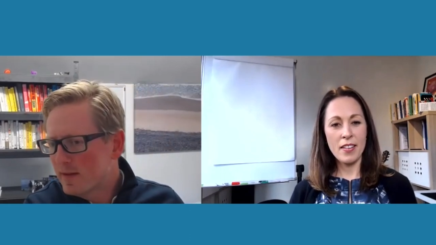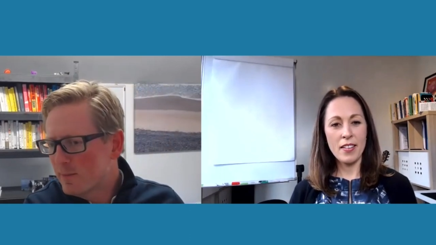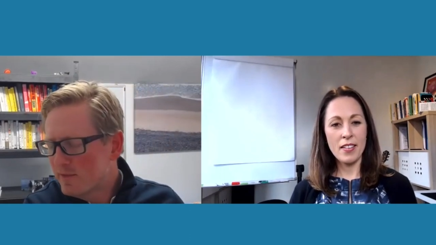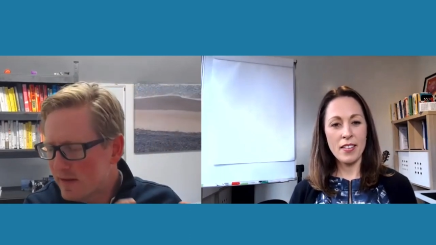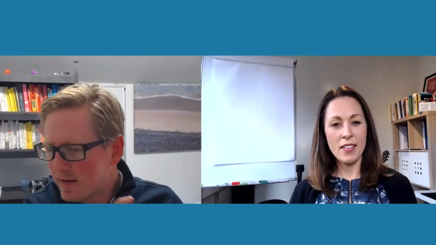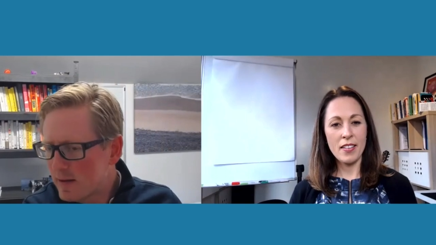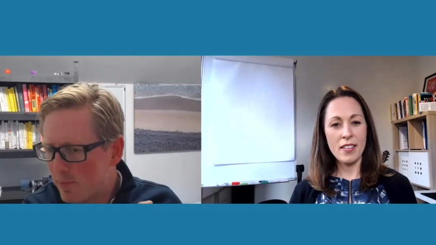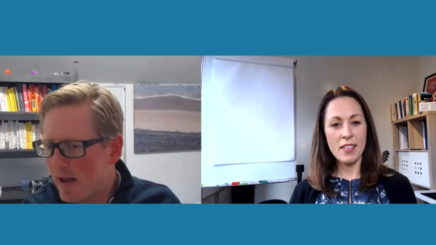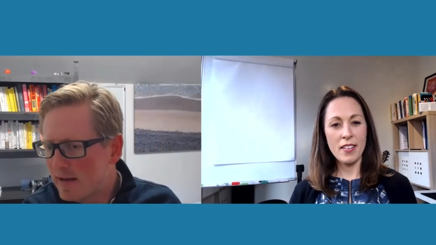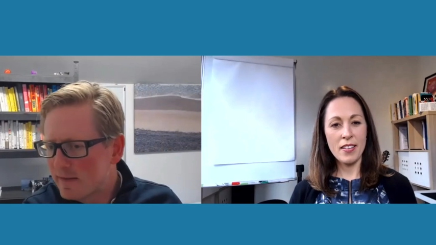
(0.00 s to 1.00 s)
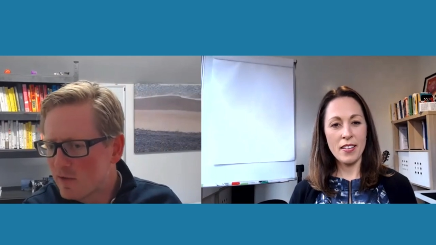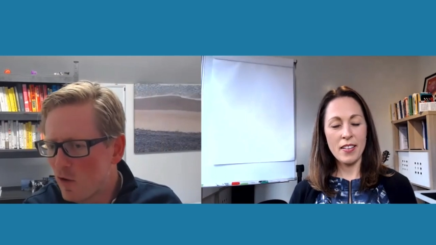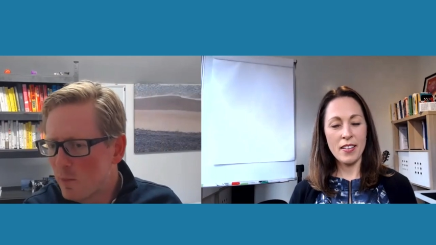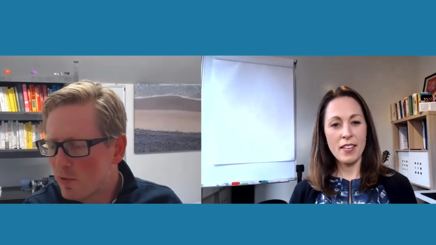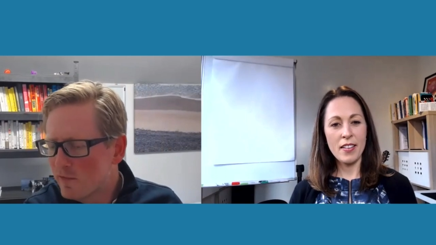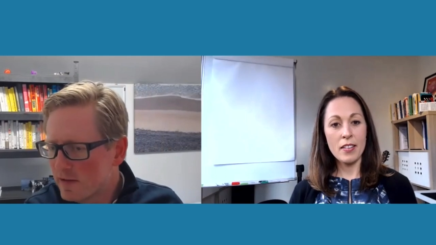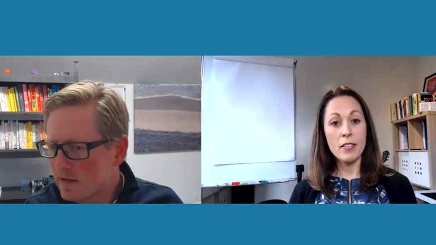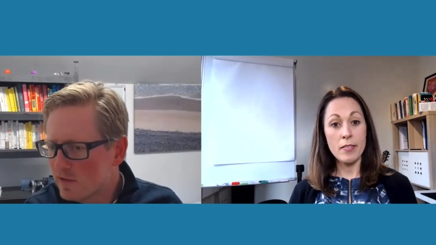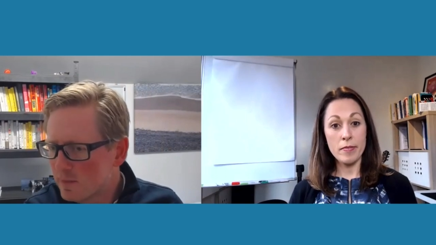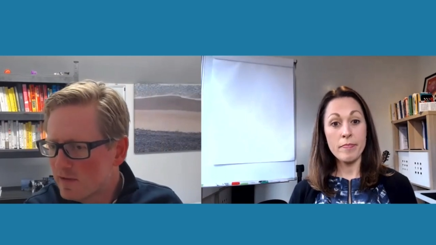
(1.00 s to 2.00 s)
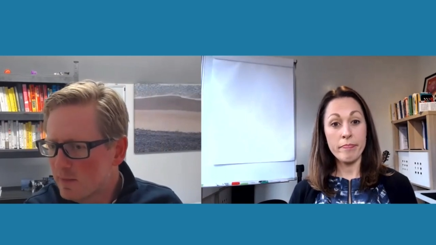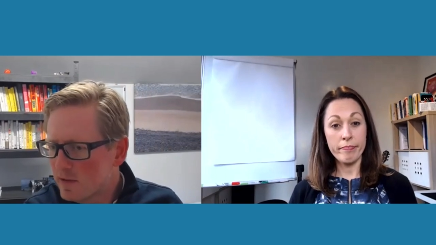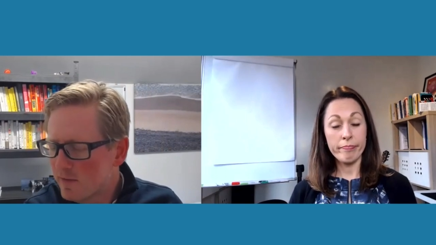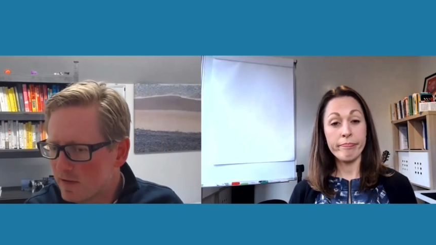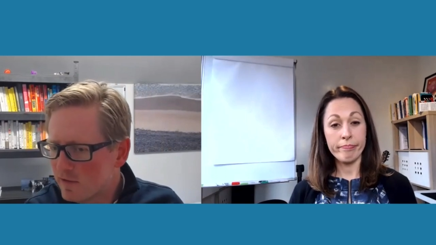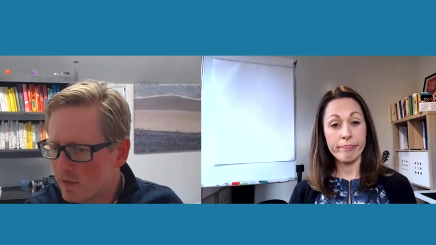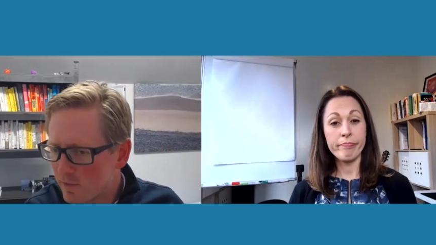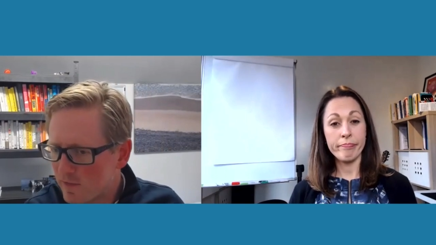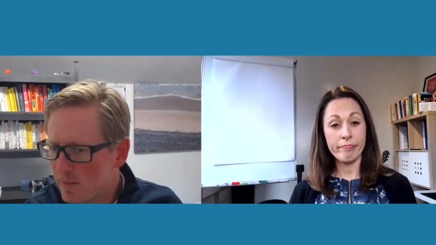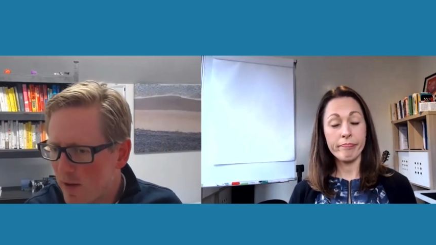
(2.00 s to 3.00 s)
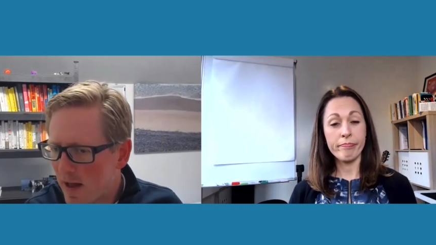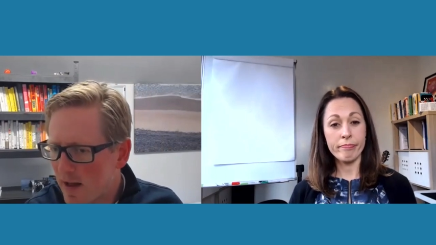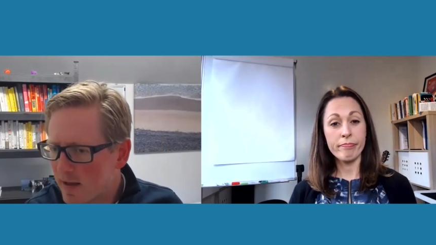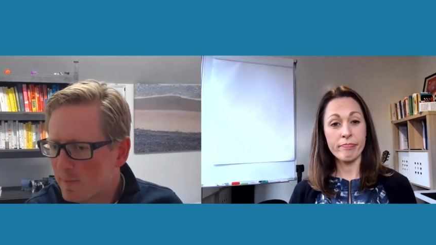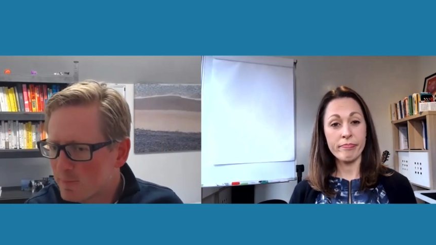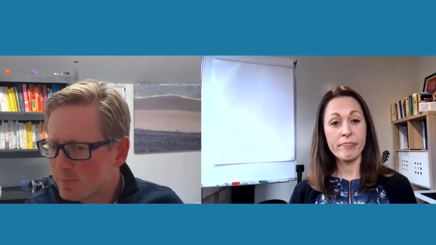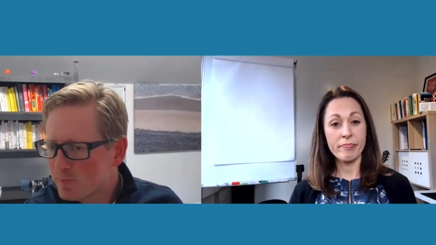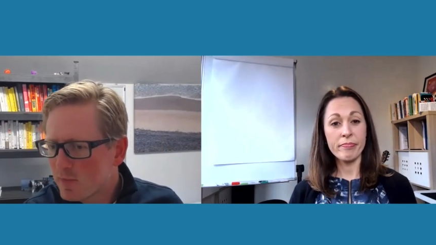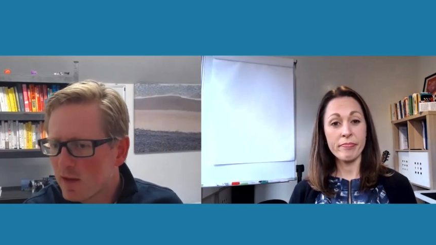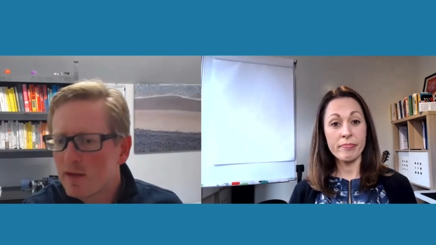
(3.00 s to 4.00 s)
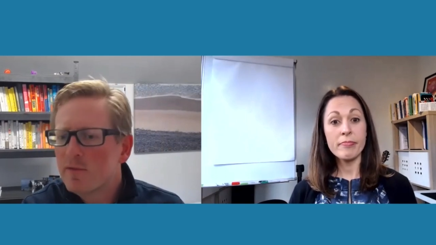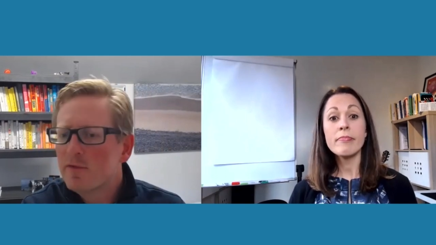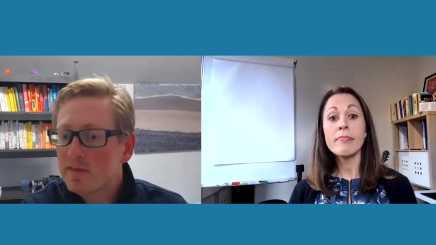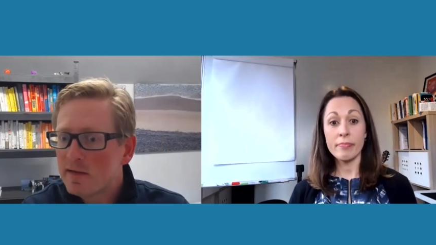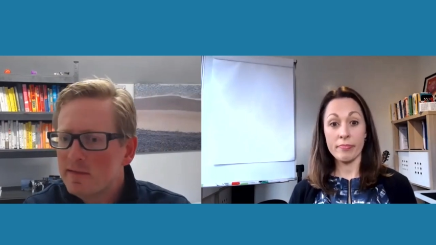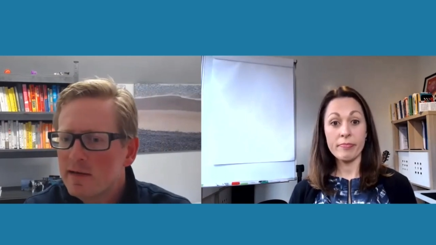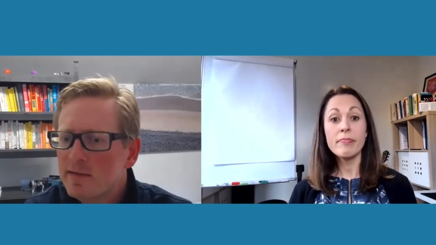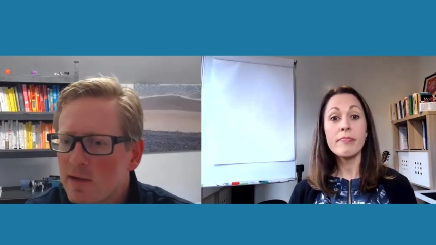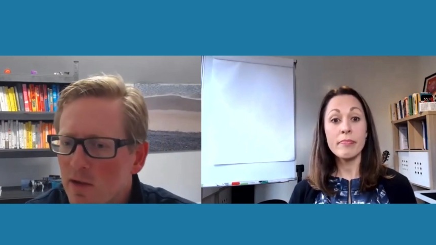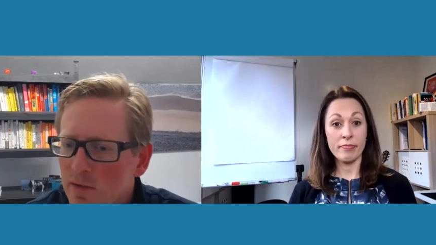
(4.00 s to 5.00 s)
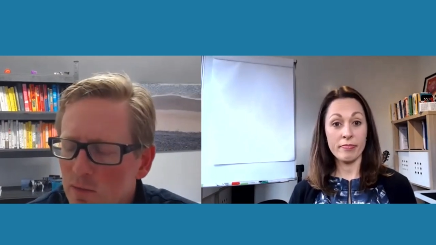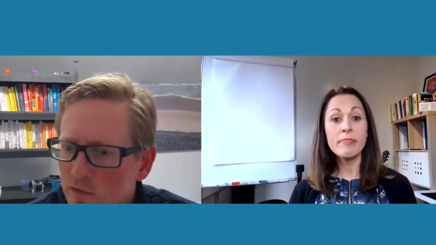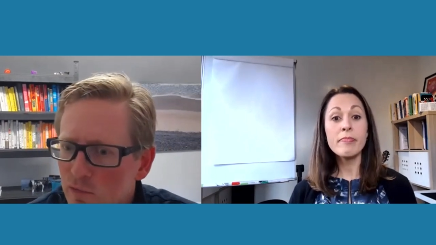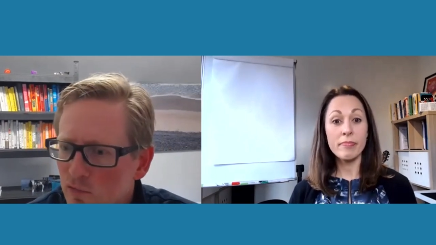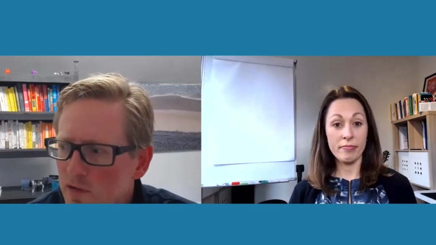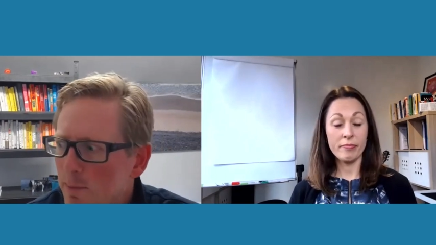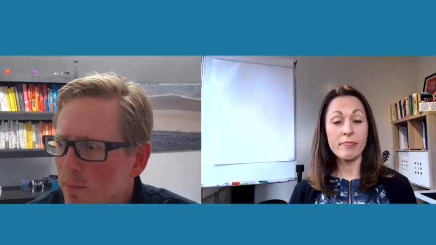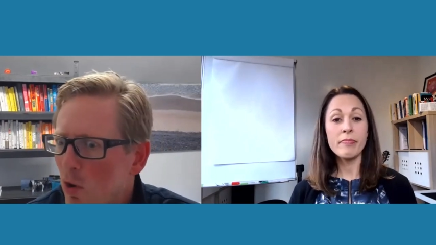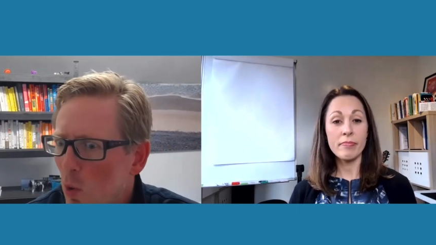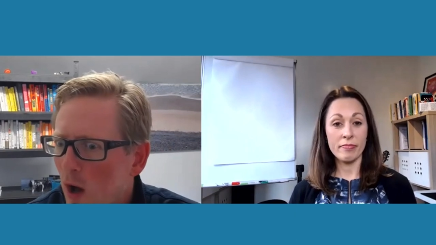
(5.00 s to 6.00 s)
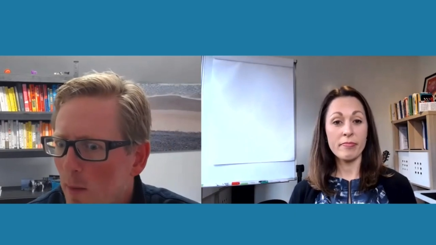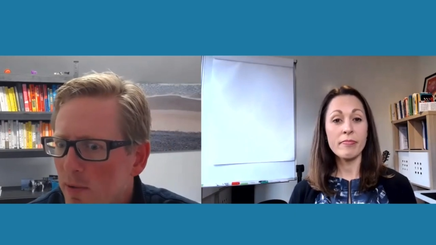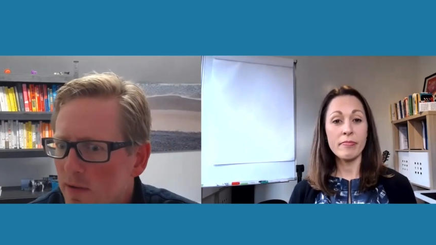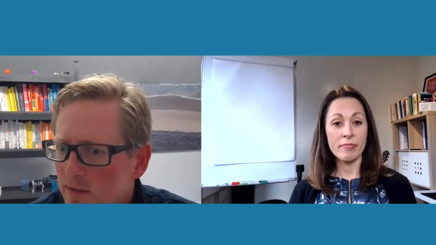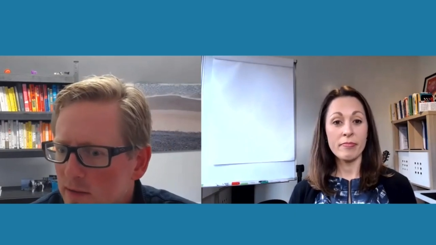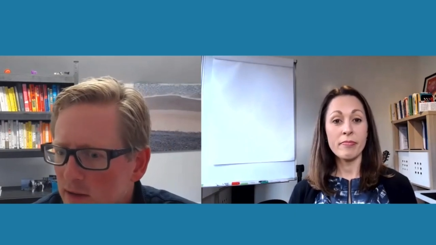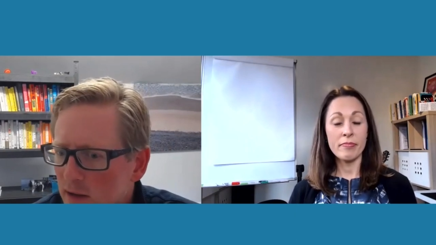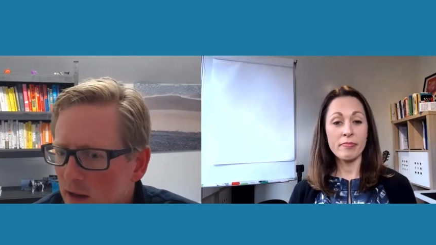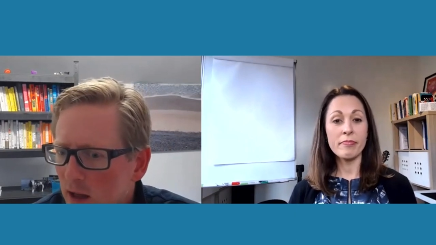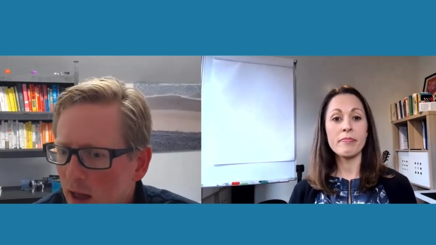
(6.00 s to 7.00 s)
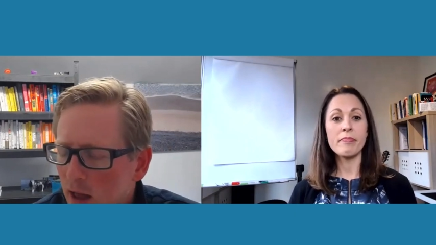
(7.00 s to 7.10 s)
Speaker 1: particularly bad example of a leadership team giving each other feedback six years ago which really blew up mm.